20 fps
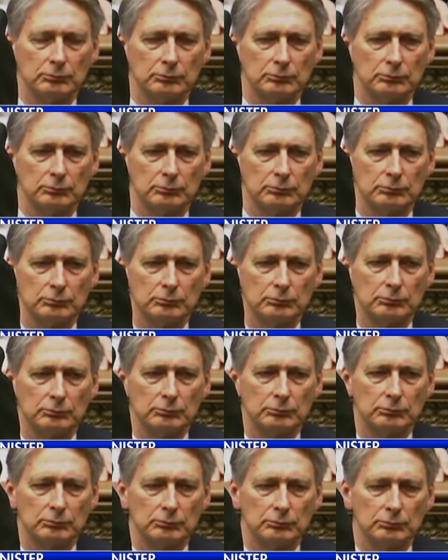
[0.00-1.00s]

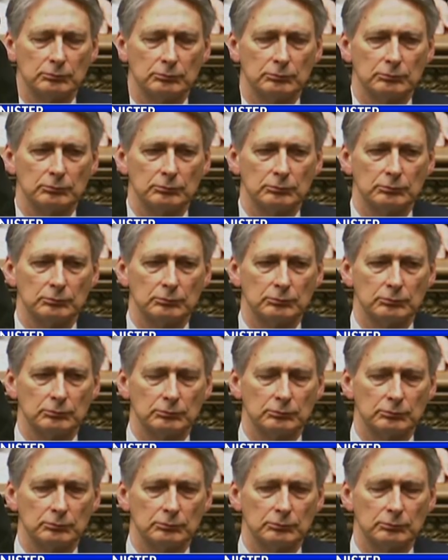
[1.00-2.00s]

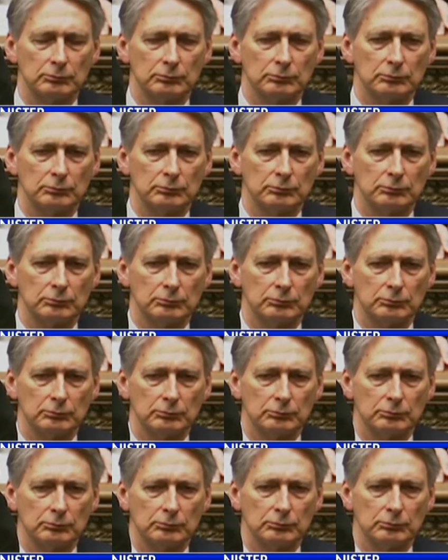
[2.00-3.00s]

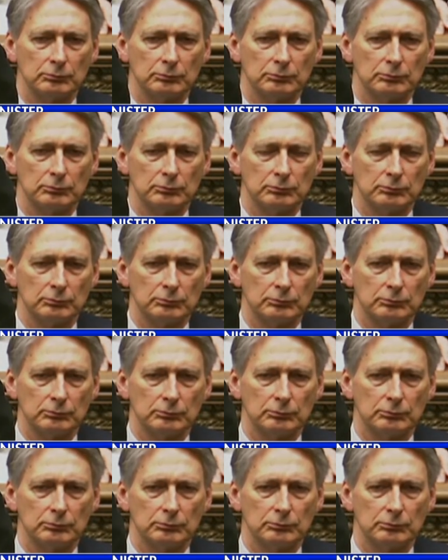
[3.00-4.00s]

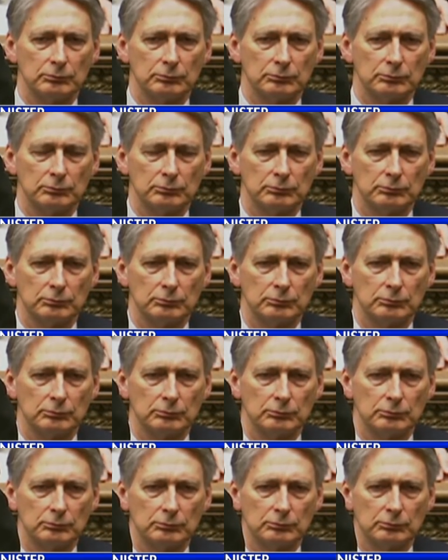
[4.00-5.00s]

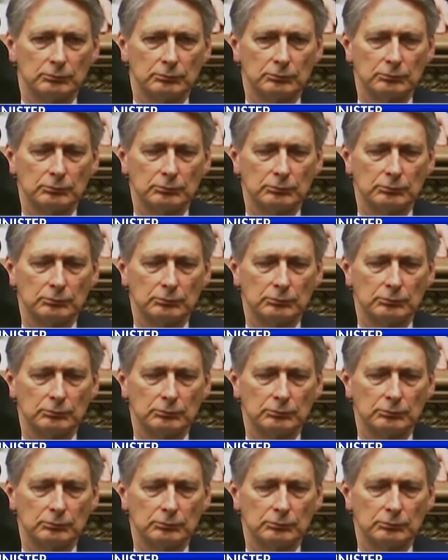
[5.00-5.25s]
(silent)